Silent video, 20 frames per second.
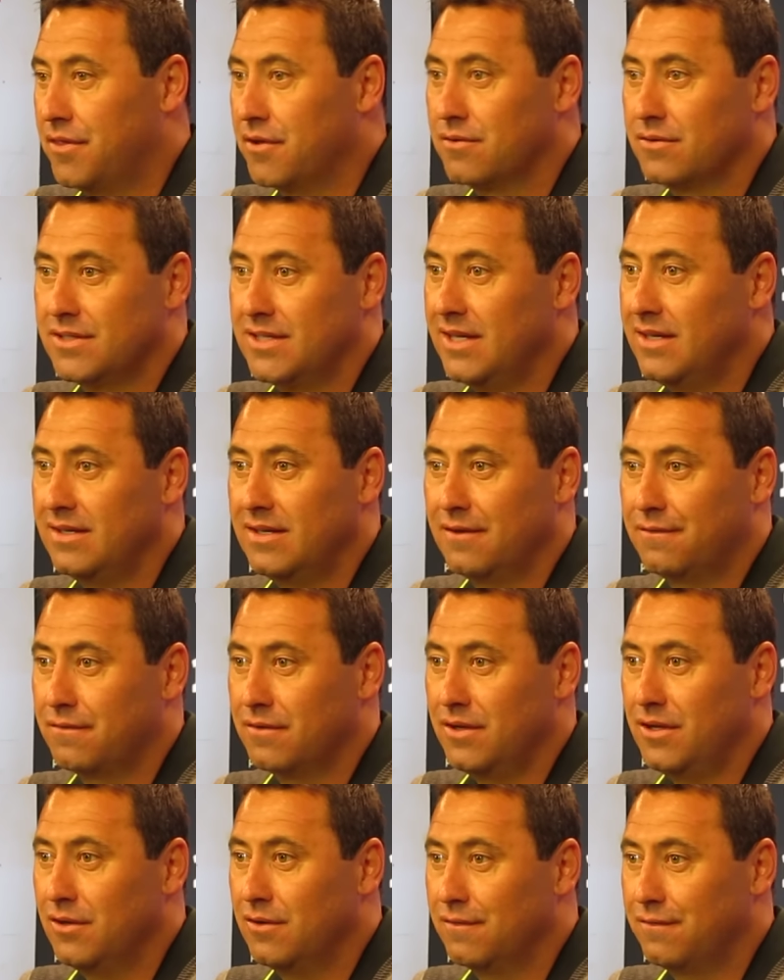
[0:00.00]
13
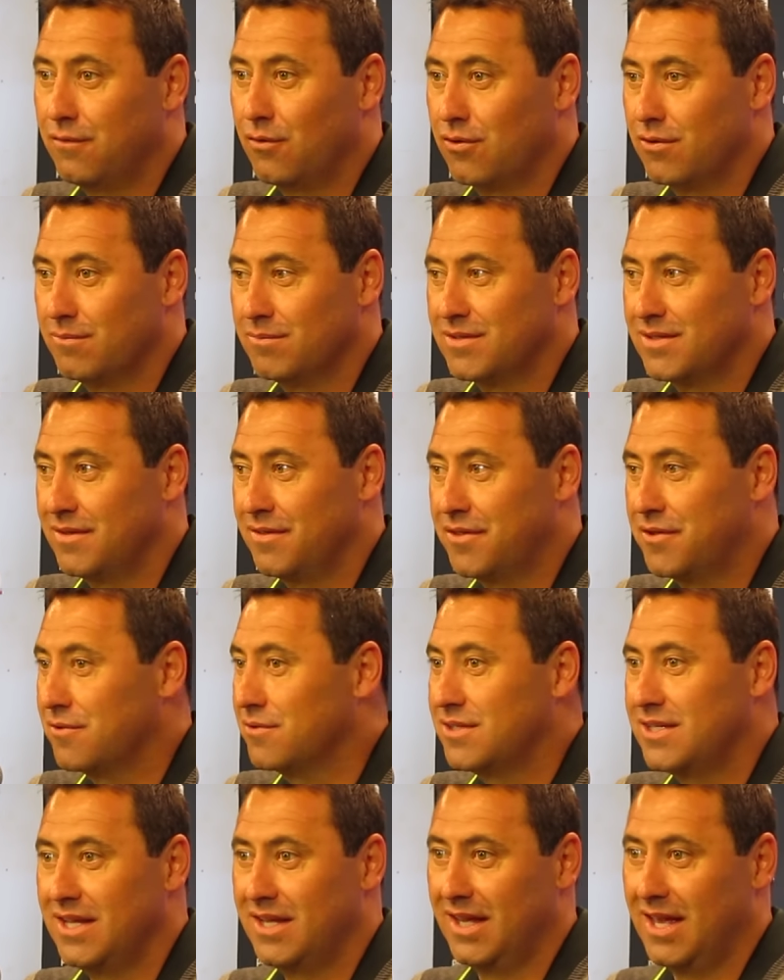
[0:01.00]
different uniforms in
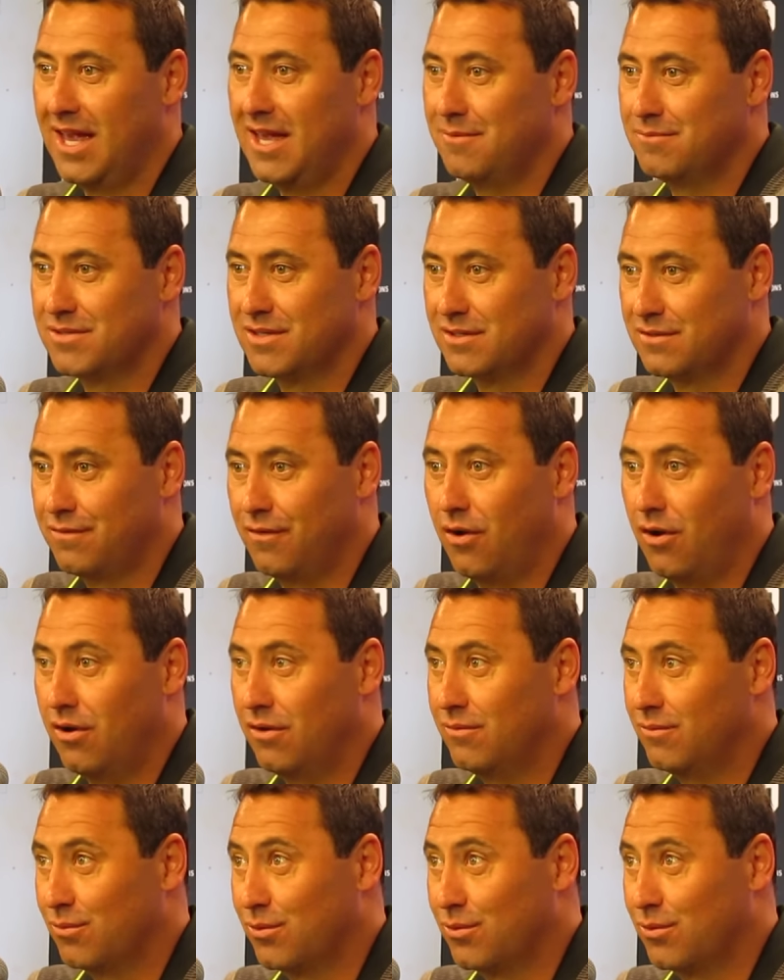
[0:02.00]
13 games this fall.